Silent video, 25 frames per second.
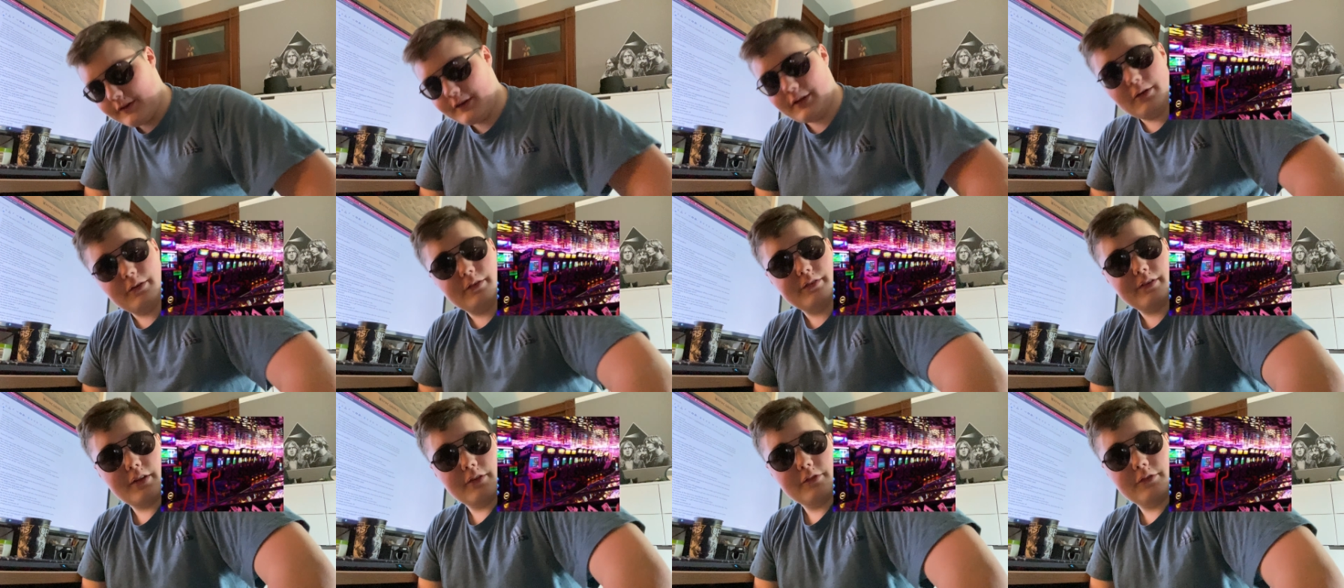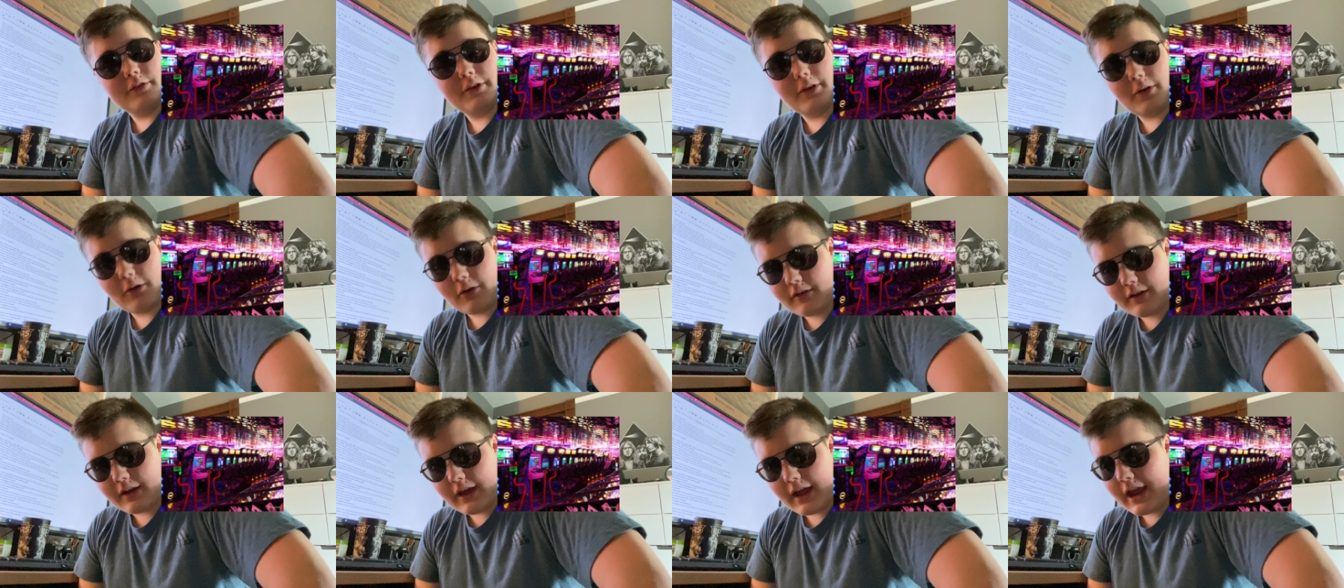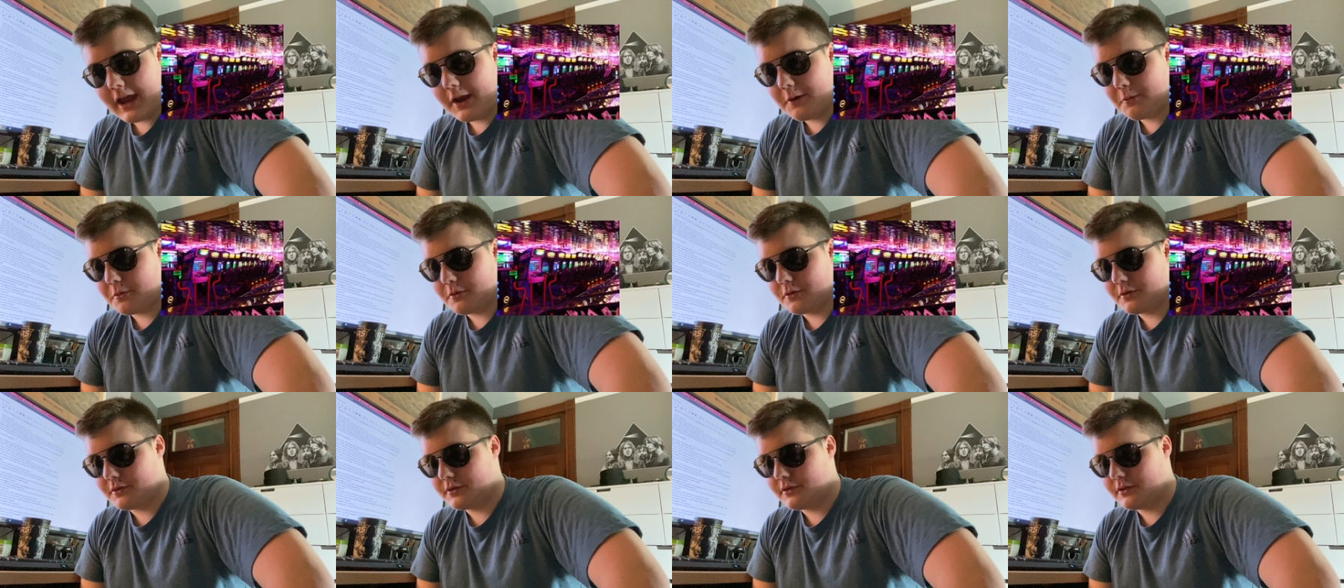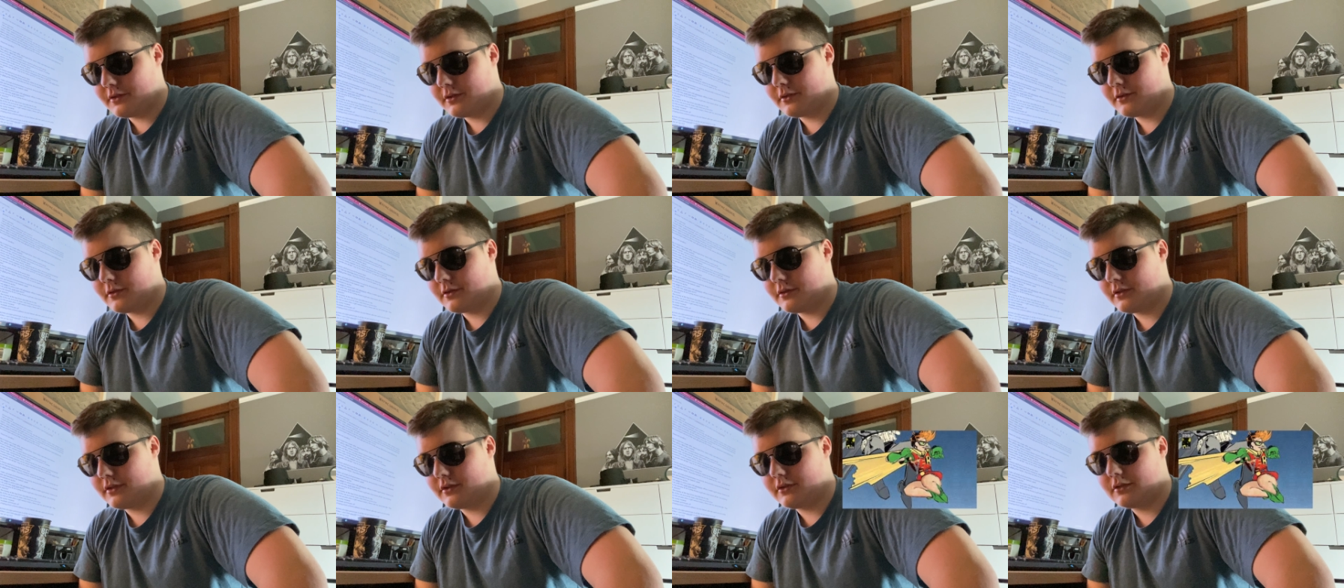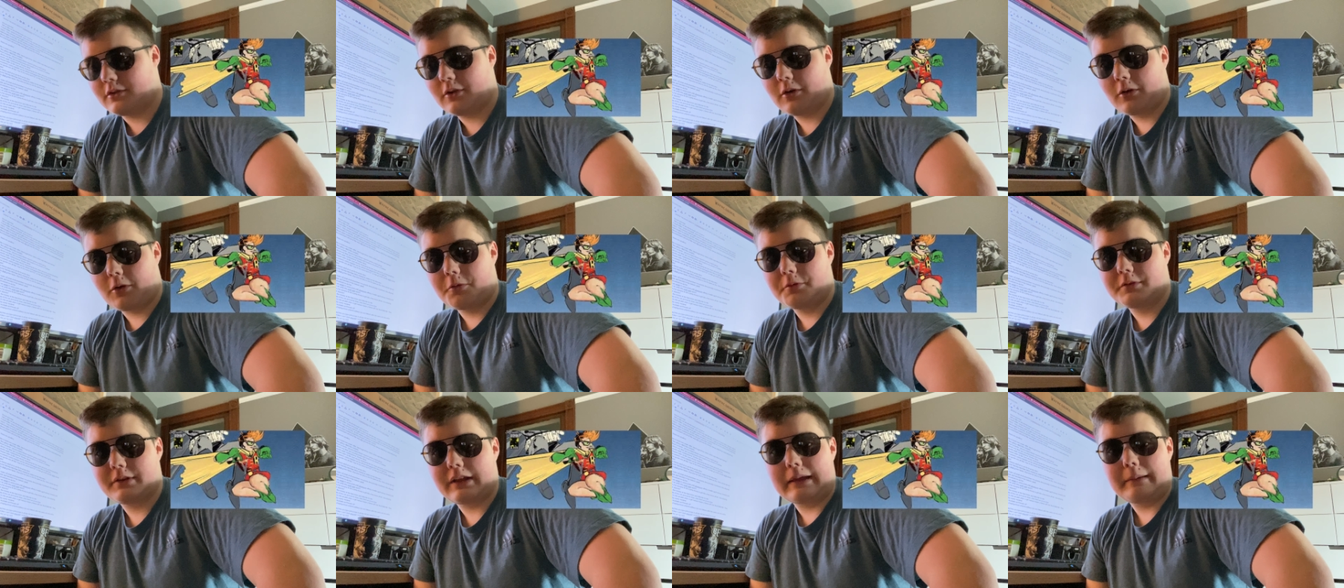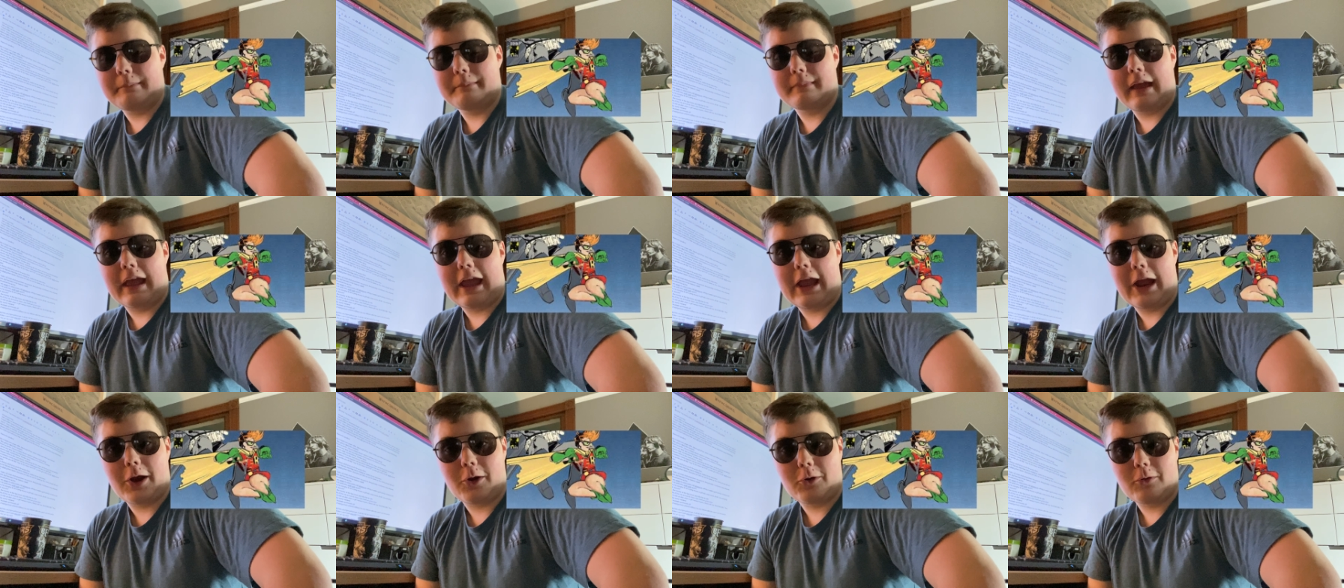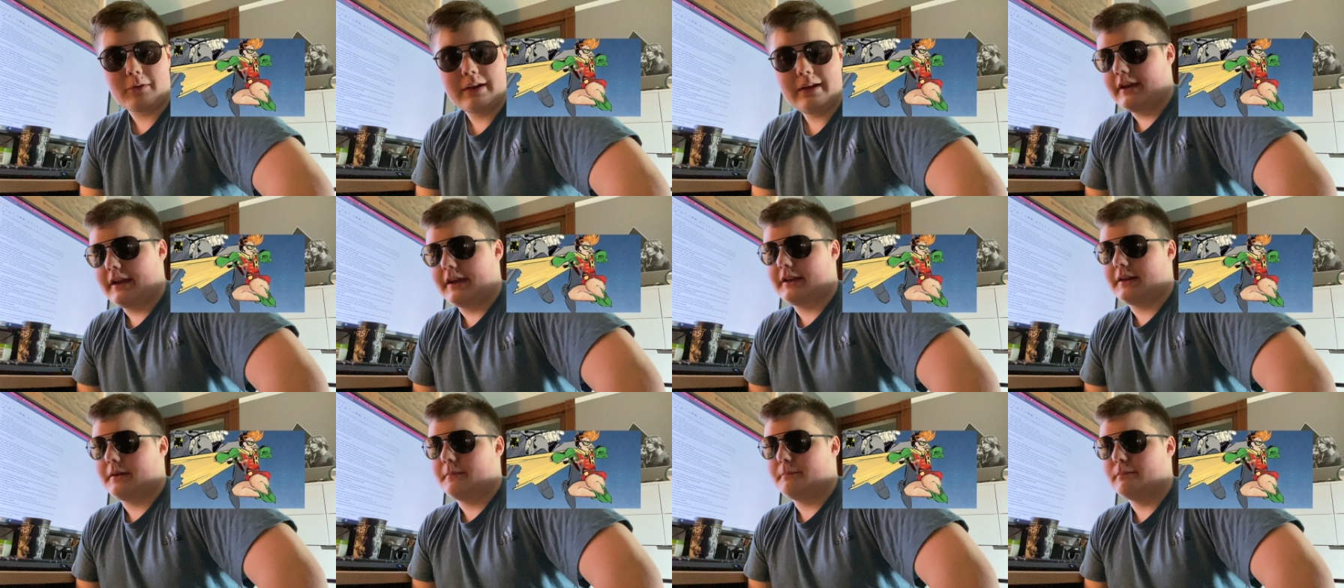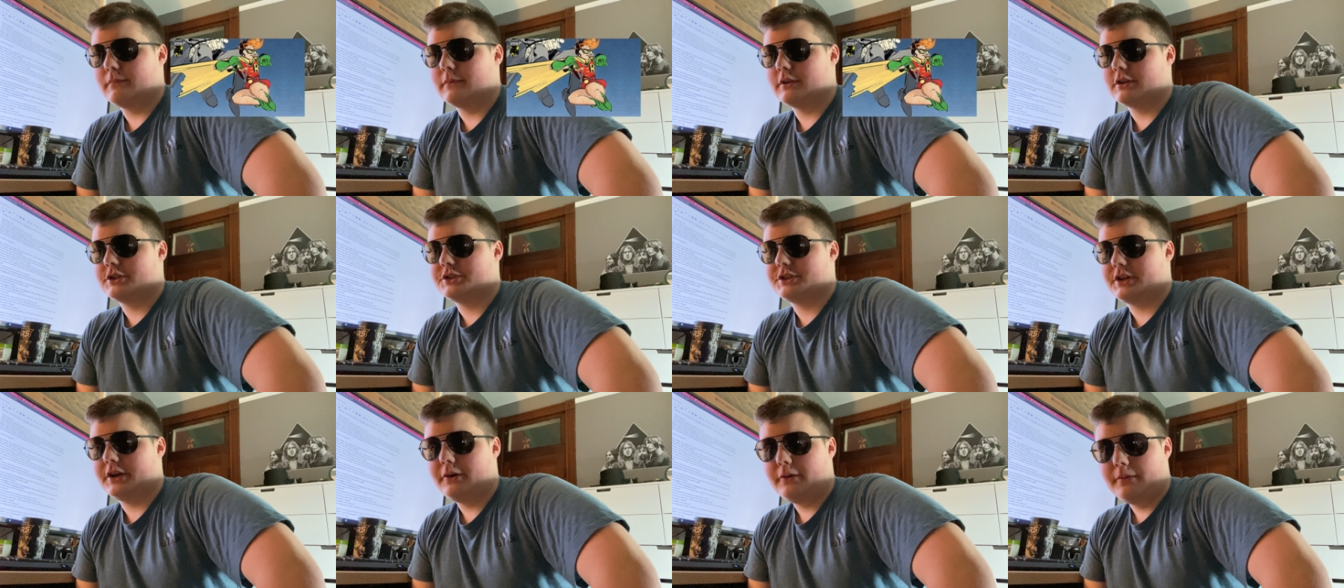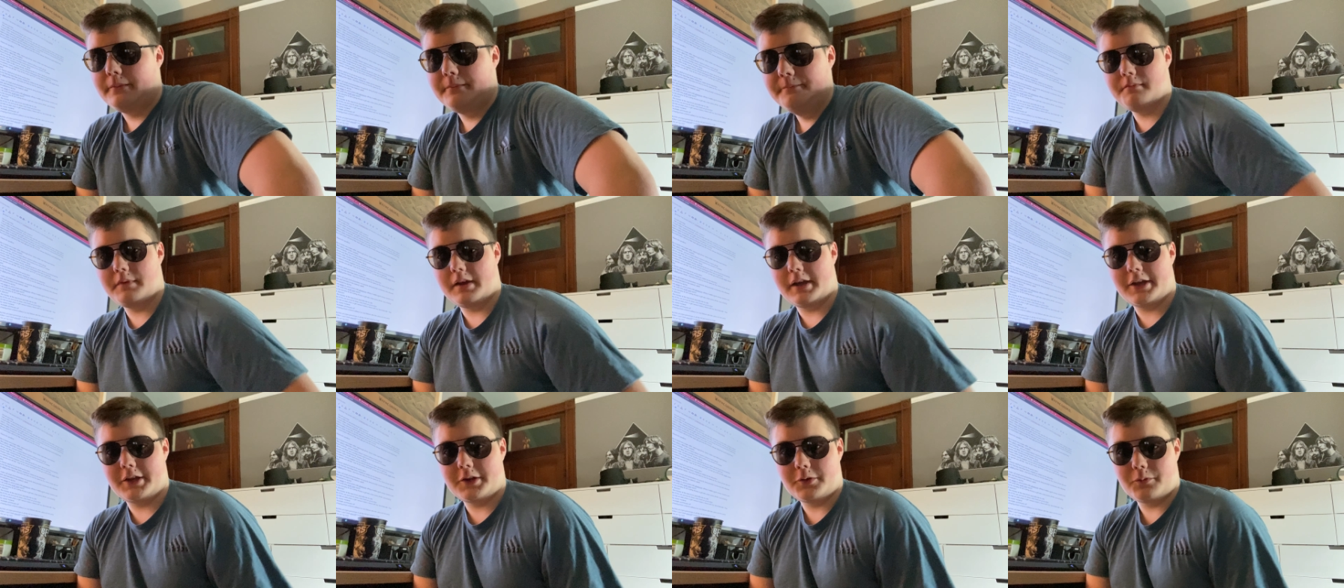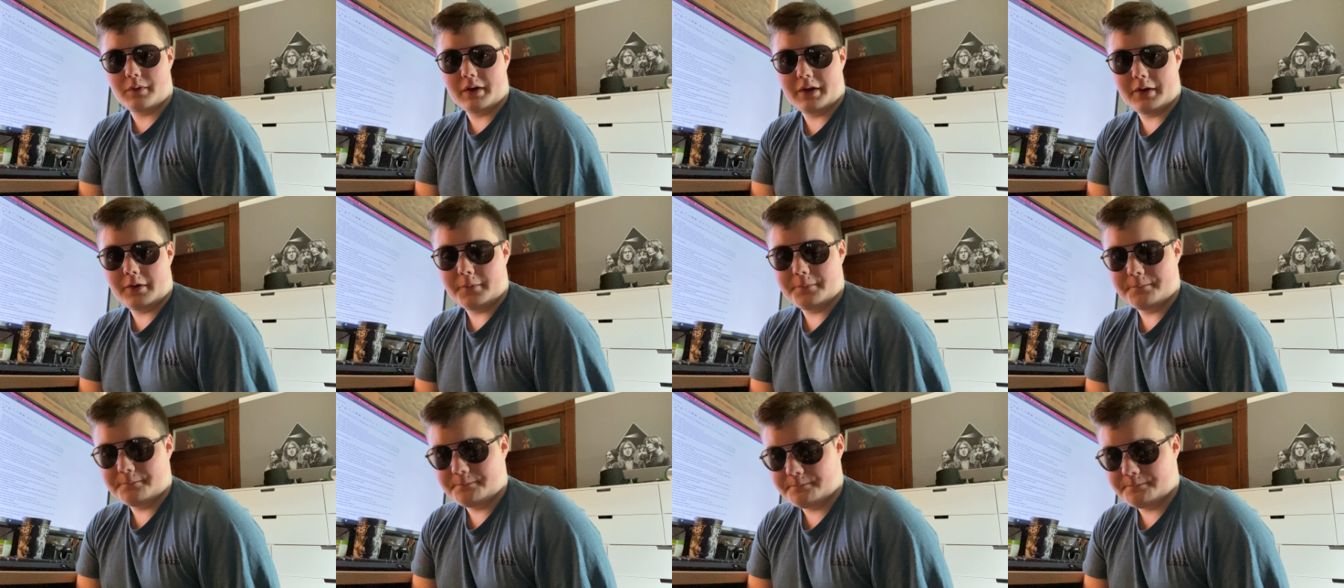He goes down to the arcade where there's this girl named Carrie and Michelle. And well,